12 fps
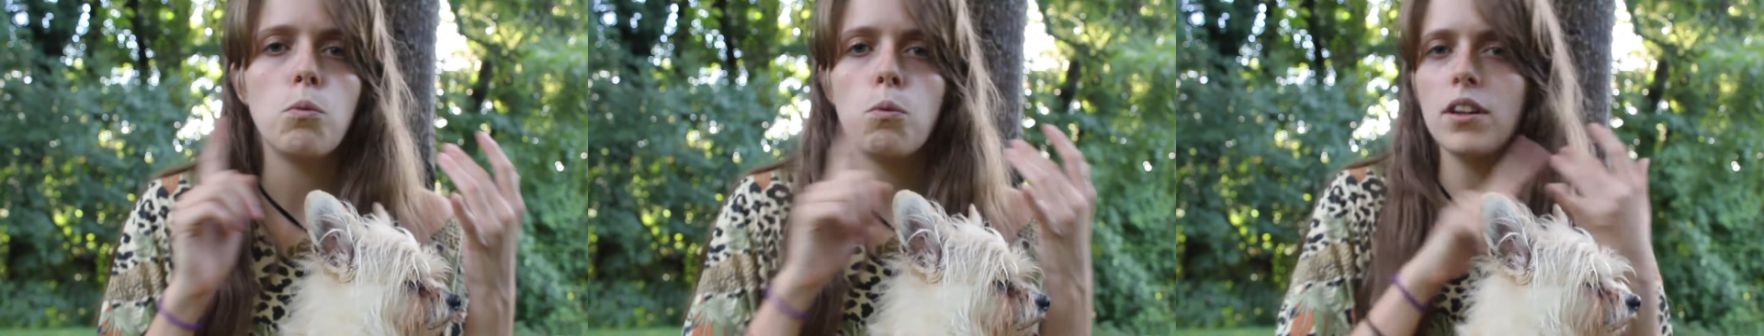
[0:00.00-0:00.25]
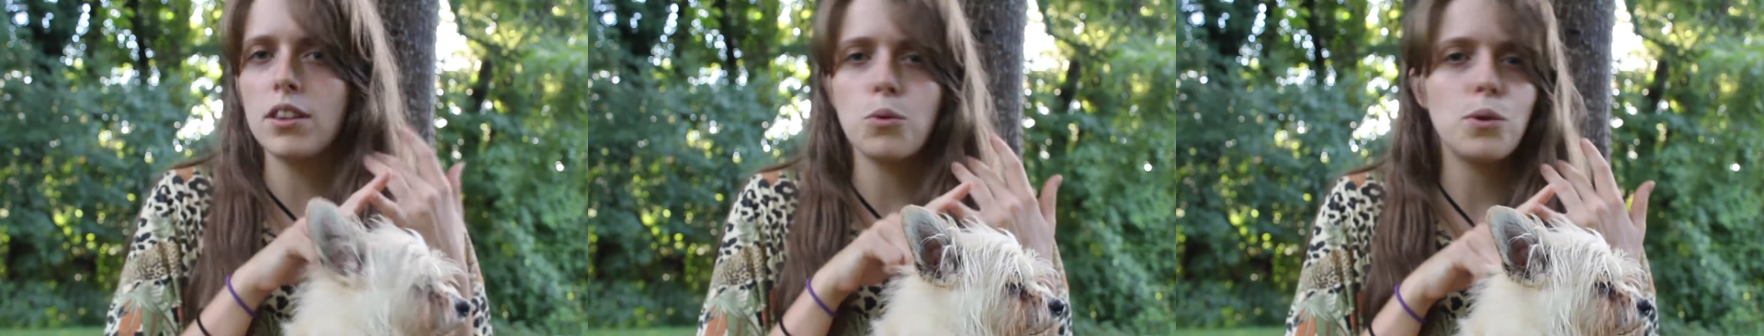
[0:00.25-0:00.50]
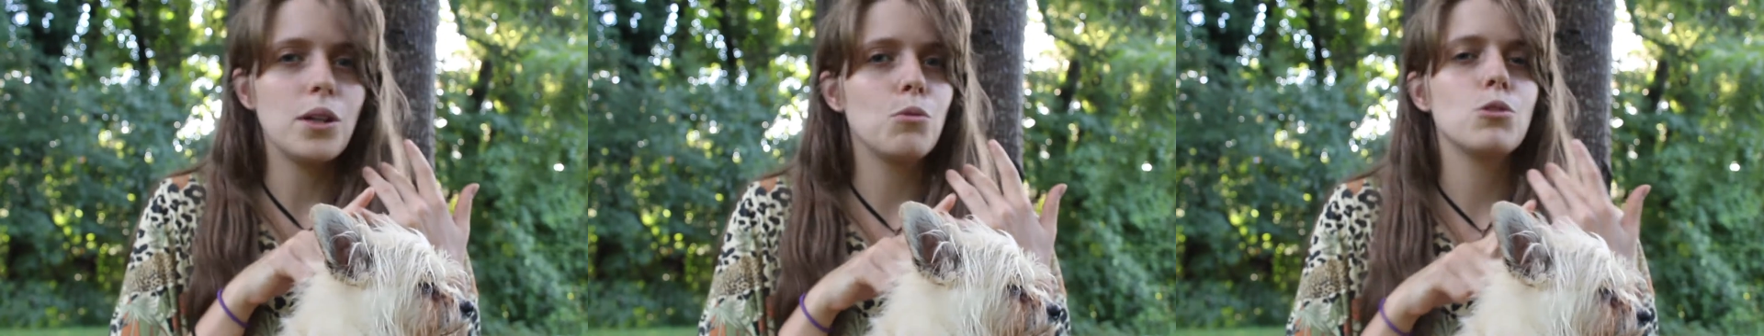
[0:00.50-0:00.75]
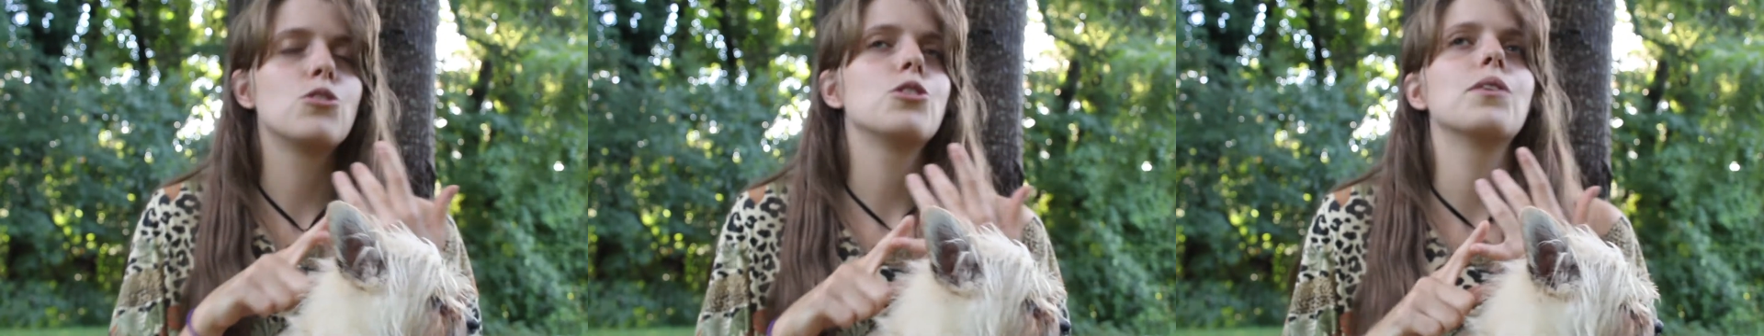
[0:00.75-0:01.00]
what the weed
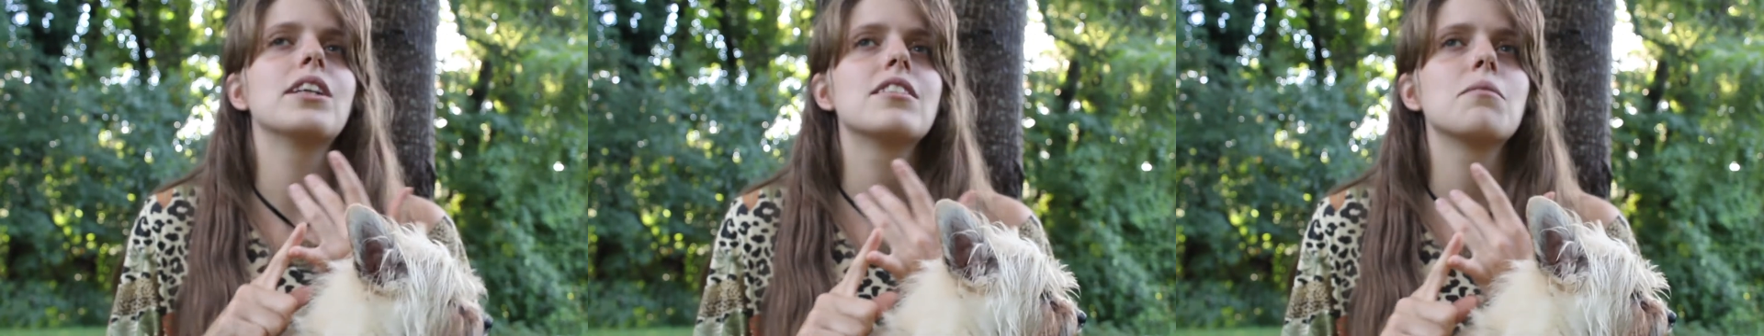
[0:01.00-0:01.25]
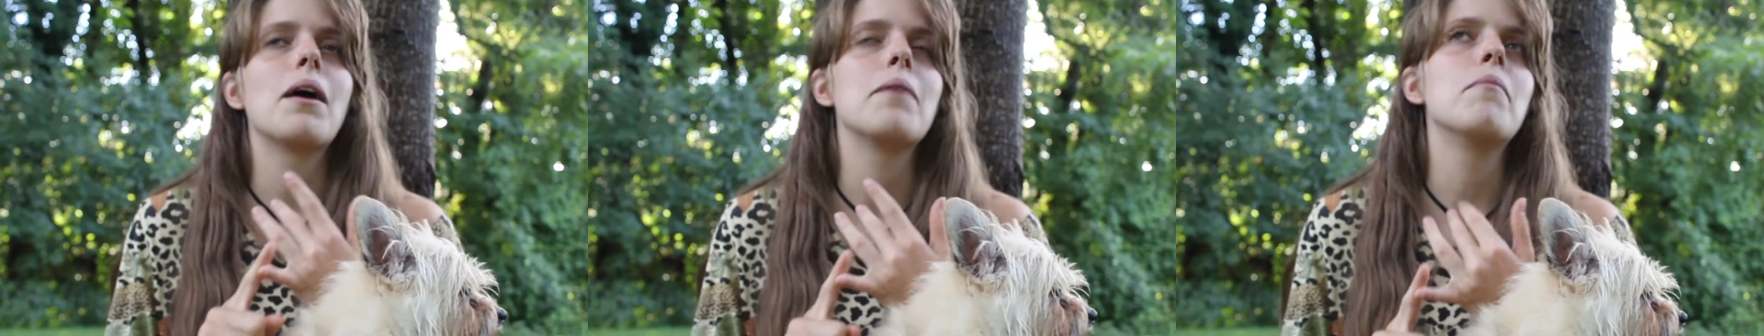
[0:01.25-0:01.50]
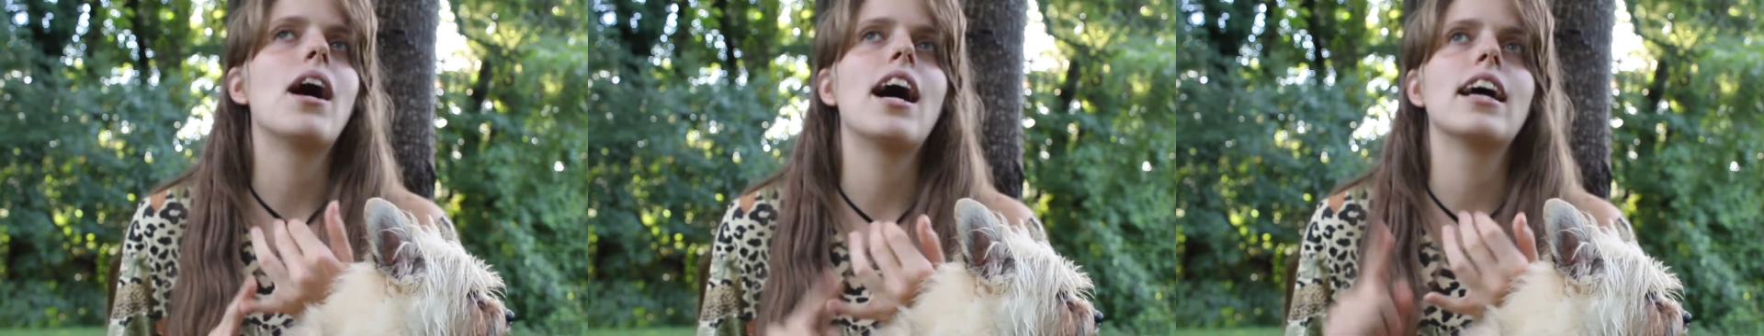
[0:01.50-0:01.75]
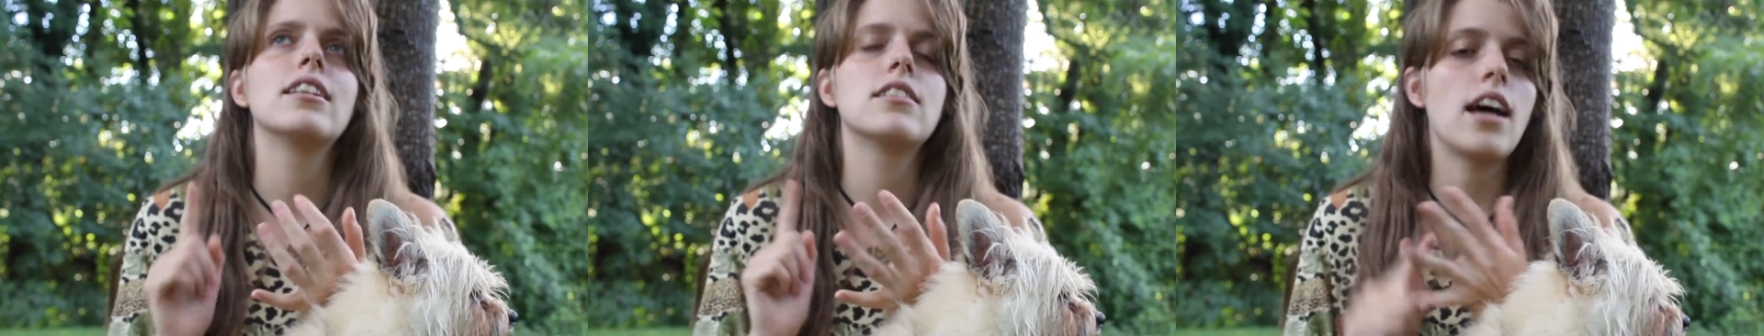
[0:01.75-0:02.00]
was doing to my
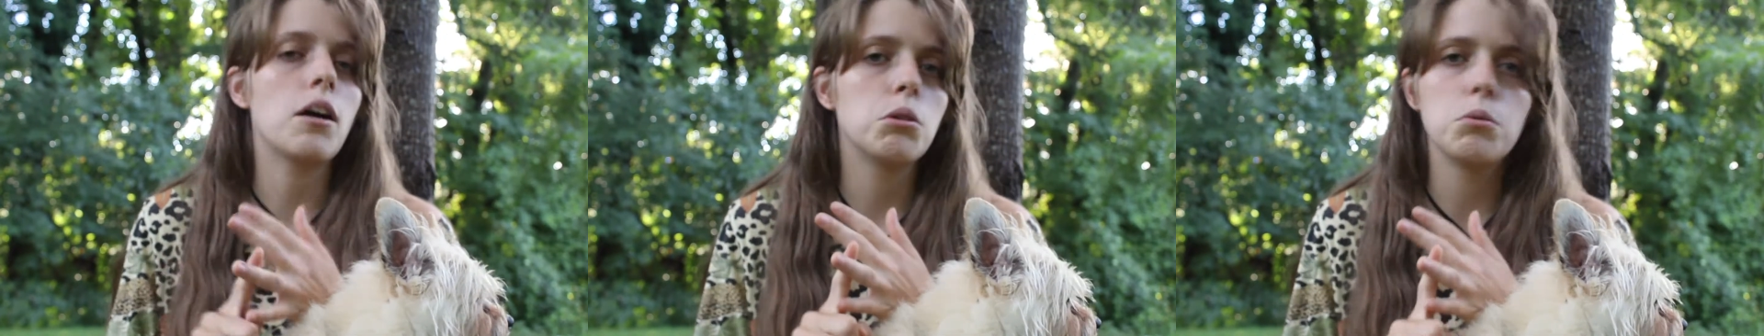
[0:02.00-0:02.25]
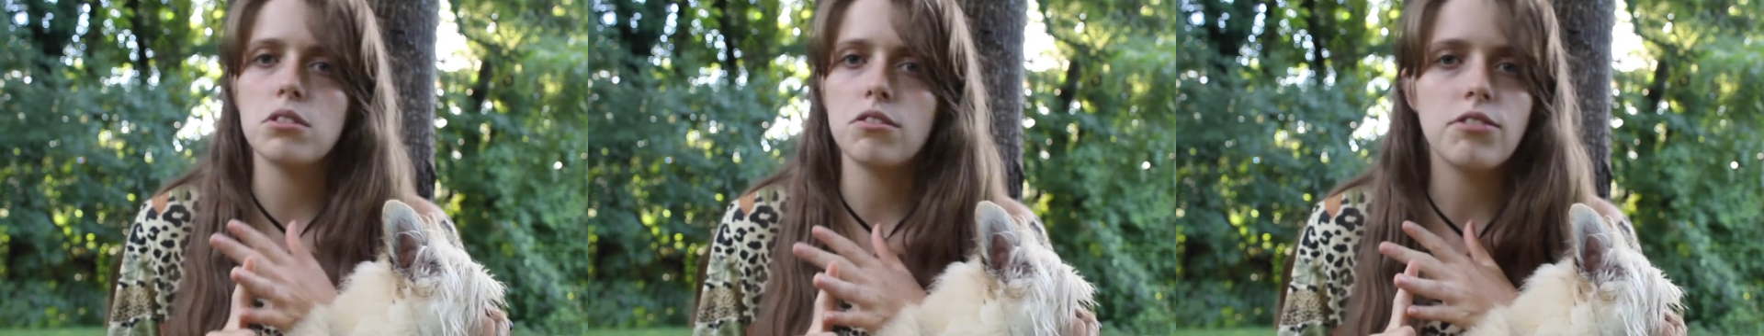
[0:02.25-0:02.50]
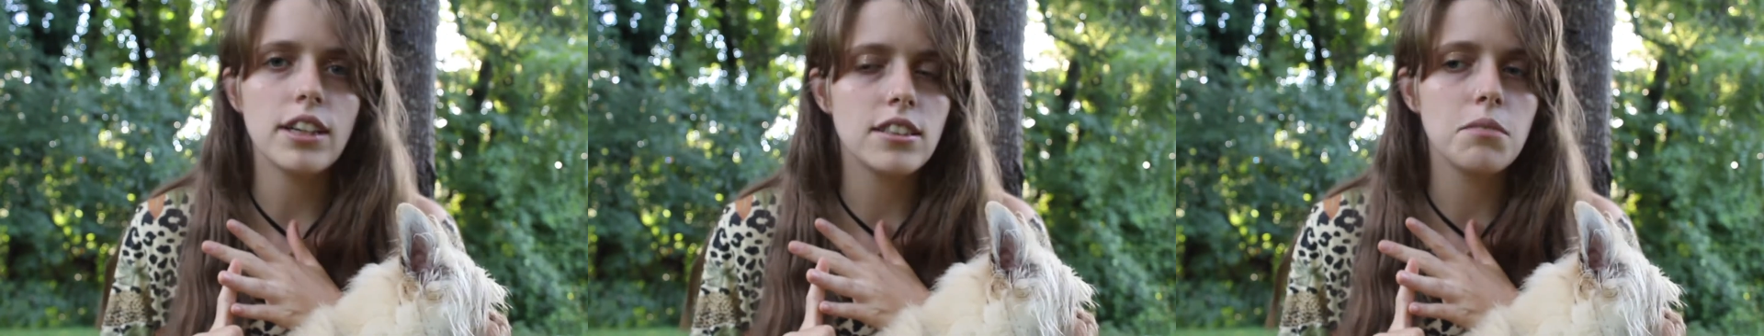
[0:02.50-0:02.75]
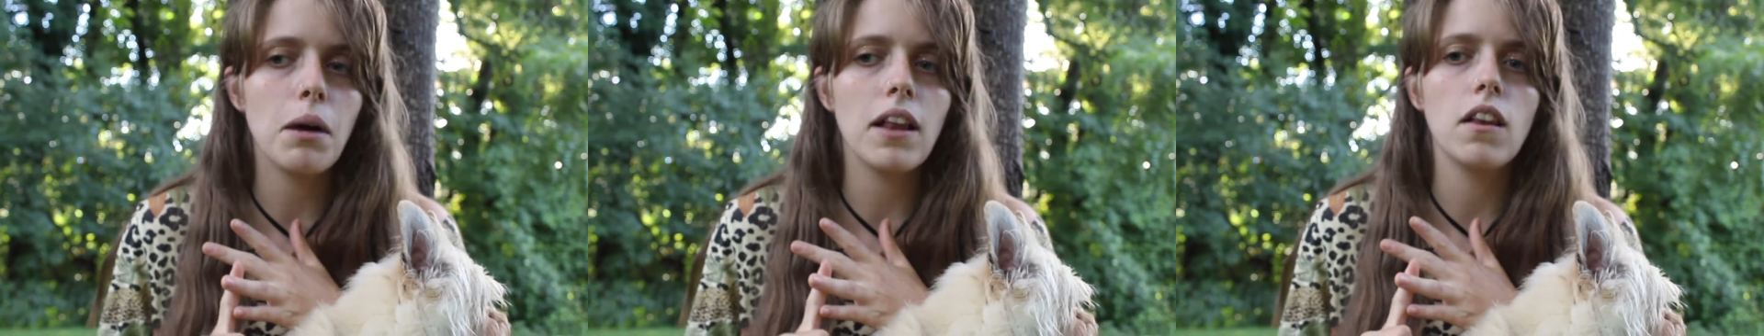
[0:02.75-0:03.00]
mind, how it was
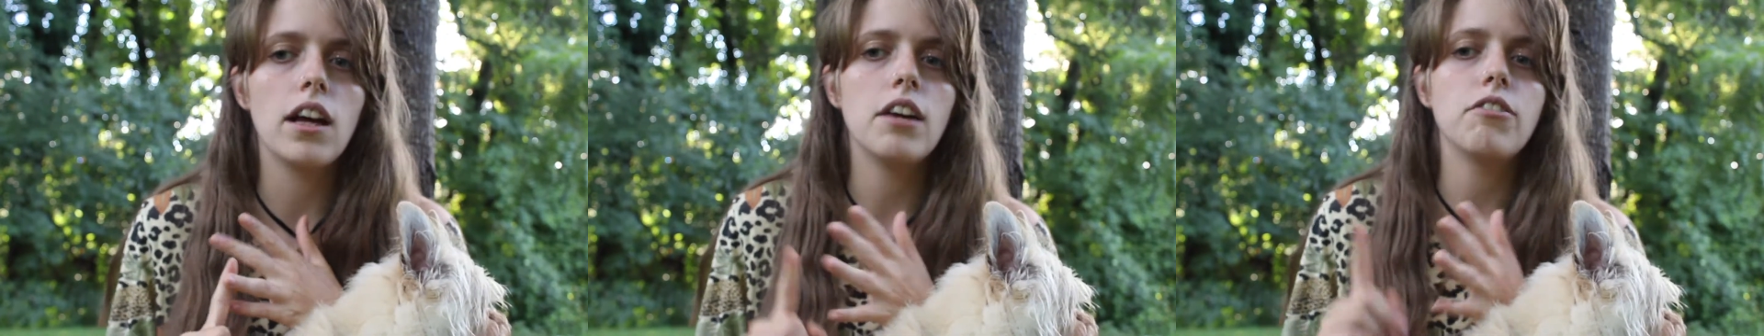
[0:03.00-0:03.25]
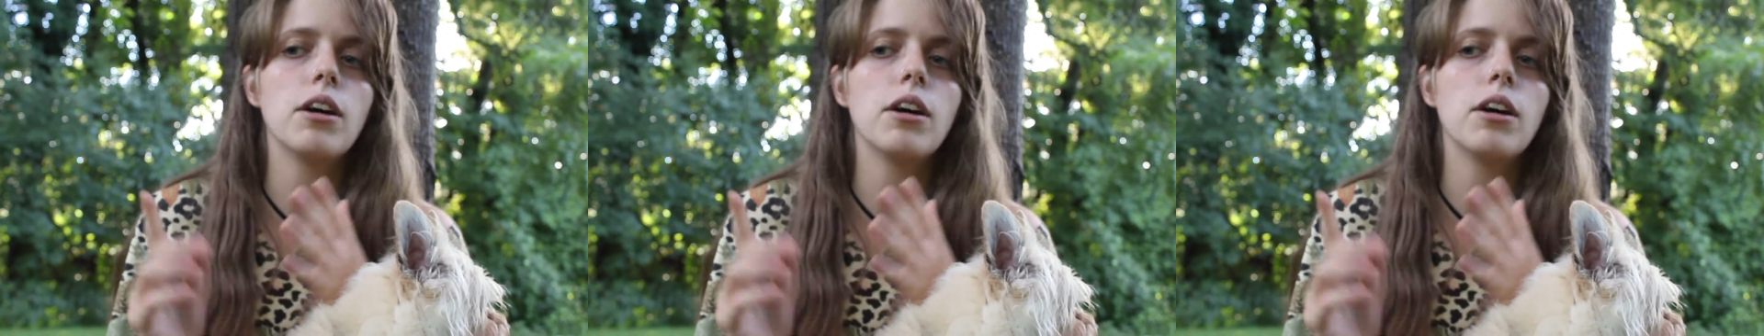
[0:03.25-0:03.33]
affecting my life.